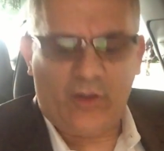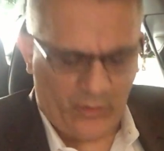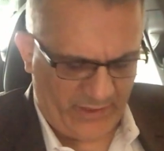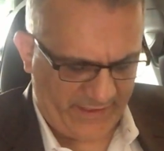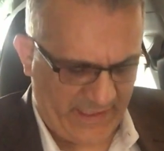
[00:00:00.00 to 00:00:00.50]

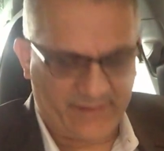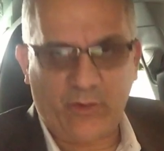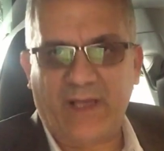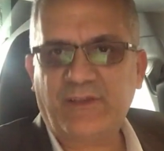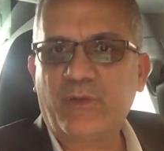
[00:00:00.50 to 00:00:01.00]
Okay, guys.
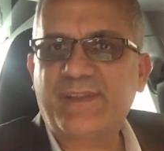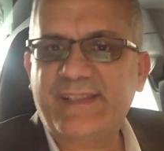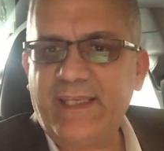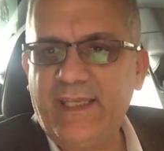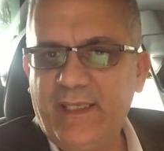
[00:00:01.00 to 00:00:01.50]
So as you
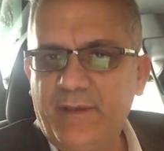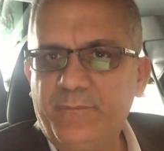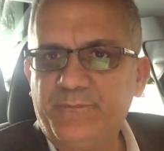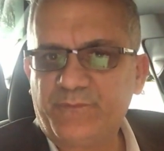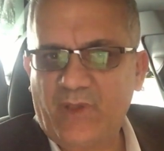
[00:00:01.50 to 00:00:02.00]
see,
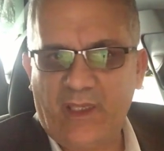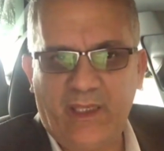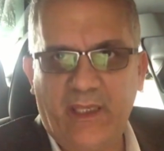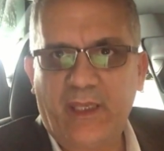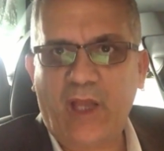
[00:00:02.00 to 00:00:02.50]

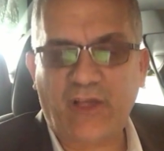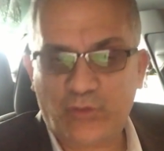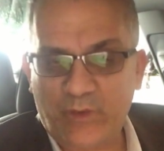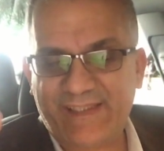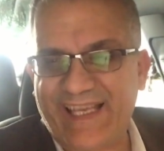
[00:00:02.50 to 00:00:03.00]
as
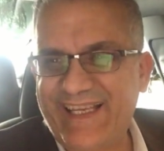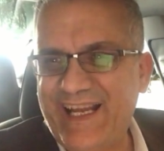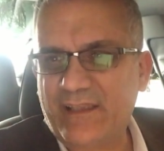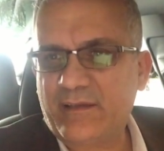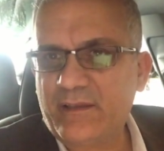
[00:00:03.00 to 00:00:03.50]
soon as I
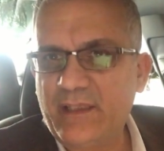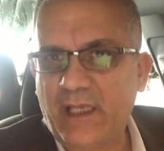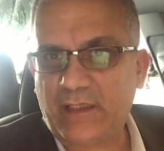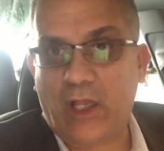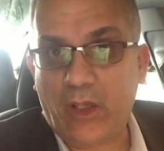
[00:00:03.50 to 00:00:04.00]
got
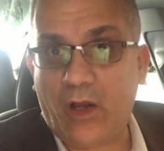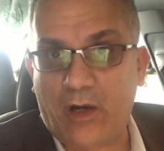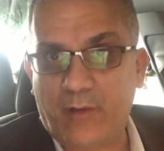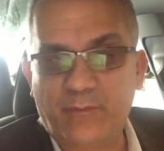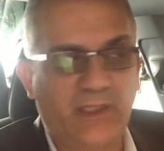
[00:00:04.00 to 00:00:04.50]
that
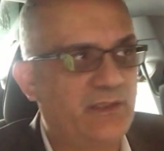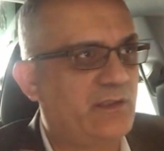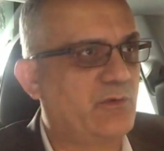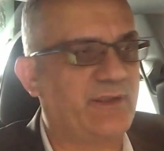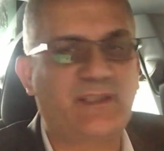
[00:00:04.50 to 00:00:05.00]
alarm, that
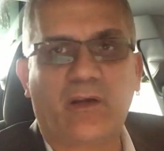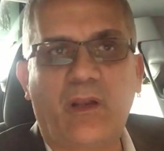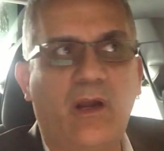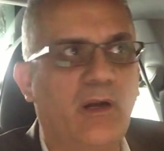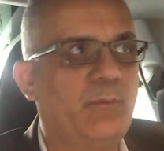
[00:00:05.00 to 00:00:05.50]
crazy
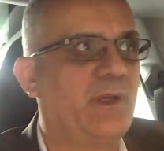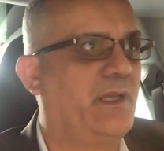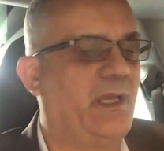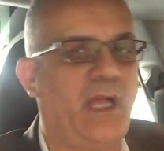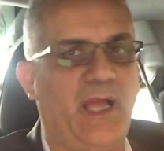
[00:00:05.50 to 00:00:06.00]
alarm,
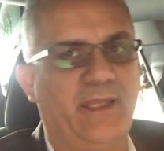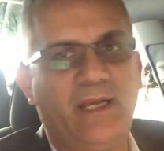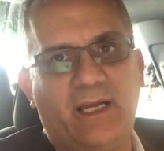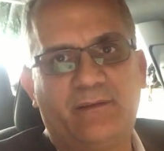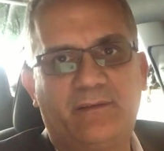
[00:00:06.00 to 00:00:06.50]
I
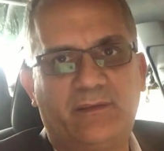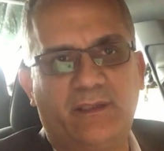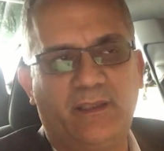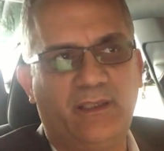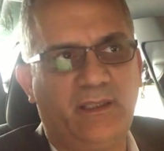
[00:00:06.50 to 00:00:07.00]
got
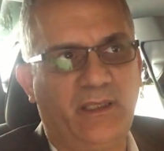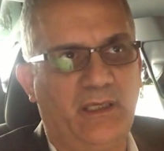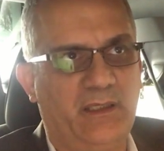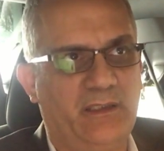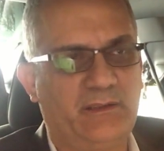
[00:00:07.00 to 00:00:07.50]

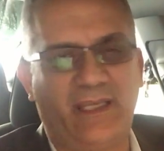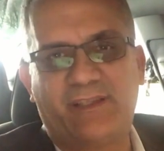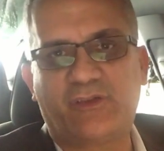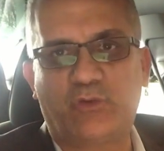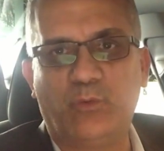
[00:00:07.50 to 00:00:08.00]
a
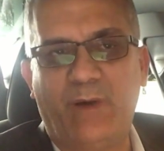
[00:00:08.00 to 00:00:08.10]
text to